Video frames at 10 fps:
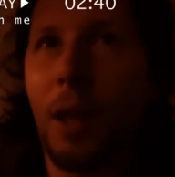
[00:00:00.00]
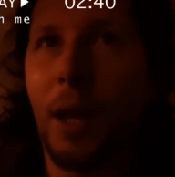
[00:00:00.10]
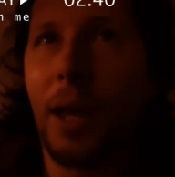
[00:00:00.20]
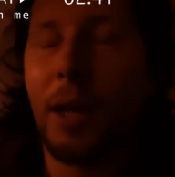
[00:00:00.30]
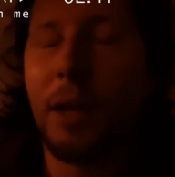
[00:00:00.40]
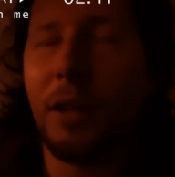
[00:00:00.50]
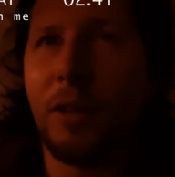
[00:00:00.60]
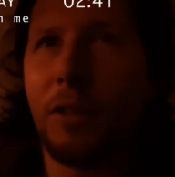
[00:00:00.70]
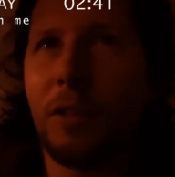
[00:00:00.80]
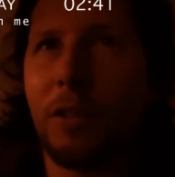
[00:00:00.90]
And
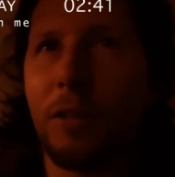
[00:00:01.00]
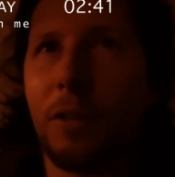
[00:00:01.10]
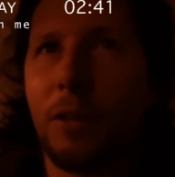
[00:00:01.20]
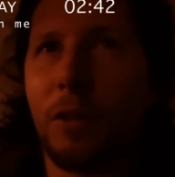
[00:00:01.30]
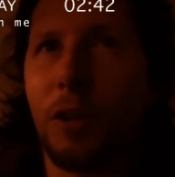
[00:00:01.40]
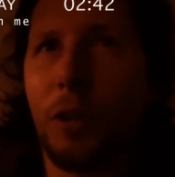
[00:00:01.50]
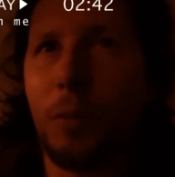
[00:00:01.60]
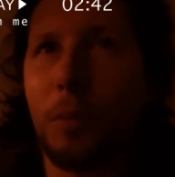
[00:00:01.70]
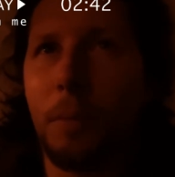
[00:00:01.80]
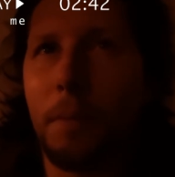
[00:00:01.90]
it's, you know,
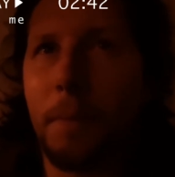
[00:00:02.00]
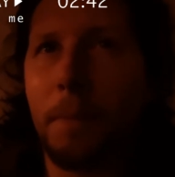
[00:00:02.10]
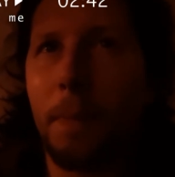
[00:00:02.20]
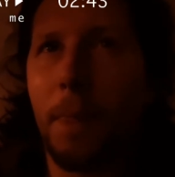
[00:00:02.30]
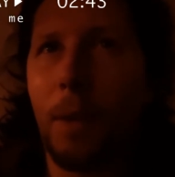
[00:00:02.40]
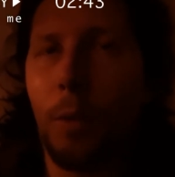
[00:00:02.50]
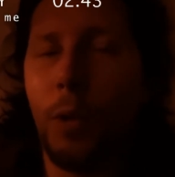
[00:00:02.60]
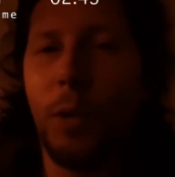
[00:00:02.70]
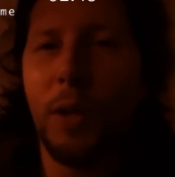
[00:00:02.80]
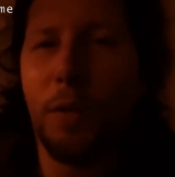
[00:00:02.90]
we all
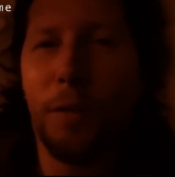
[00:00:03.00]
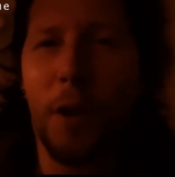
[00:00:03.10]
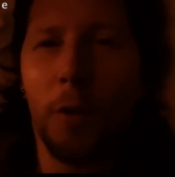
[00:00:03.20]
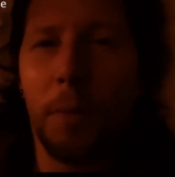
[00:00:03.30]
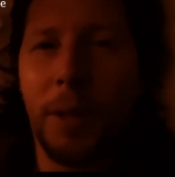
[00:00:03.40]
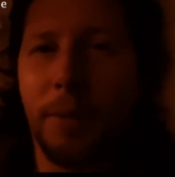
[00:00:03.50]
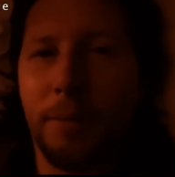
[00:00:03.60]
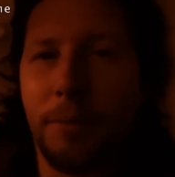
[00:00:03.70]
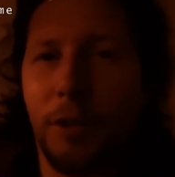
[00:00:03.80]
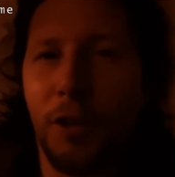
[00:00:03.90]
need therapy.
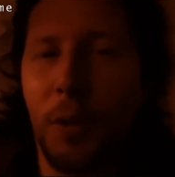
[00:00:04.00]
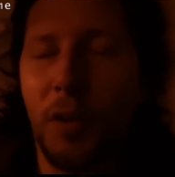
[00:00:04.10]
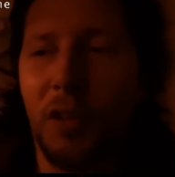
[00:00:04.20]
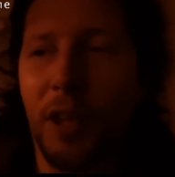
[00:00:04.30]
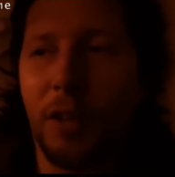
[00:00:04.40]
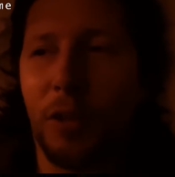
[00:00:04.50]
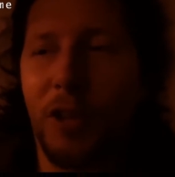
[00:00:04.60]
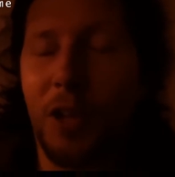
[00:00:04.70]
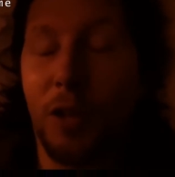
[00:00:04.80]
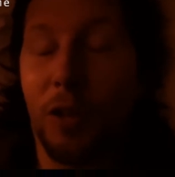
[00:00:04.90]
You know, it's like you
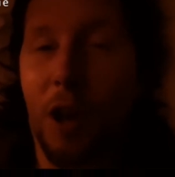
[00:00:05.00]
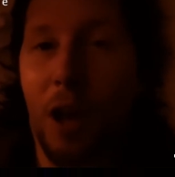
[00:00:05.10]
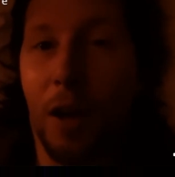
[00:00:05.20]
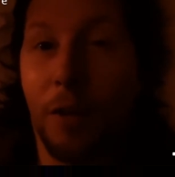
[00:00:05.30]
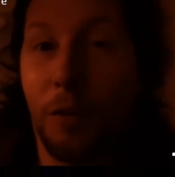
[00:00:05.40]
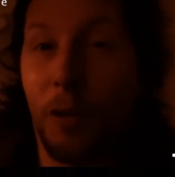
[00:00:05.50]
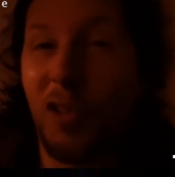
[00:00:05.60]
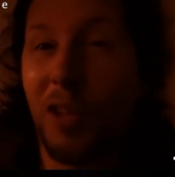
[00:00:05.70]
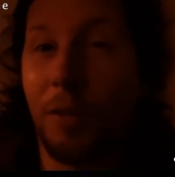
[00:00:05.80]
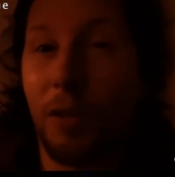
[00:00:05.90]
take your car for a
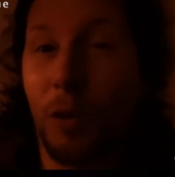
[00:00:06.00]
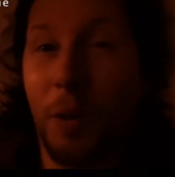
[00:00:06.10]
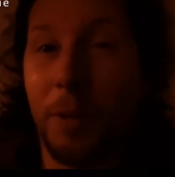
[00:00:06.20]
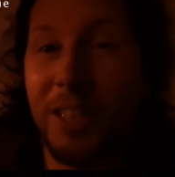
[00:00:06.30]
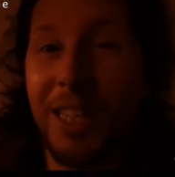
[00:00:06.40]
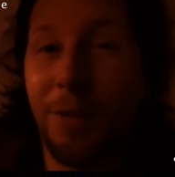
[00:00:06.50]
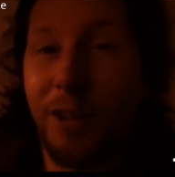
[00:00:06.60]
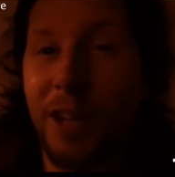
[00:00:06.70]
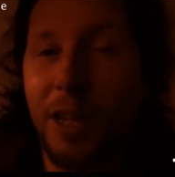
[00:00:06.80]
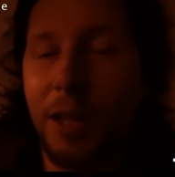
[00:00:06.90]
service or MOT every
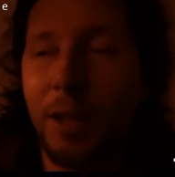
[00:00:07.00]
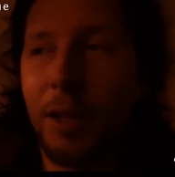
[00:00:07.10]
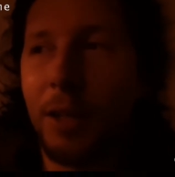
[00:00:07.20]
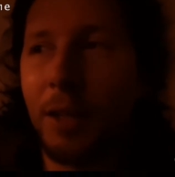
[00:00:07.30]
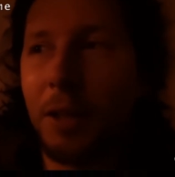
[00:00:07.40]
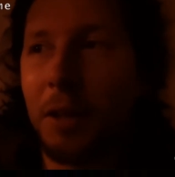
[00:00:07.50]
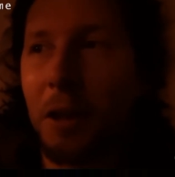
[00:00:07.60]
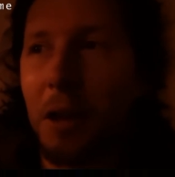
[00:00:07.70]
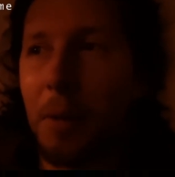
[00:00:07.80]
year. You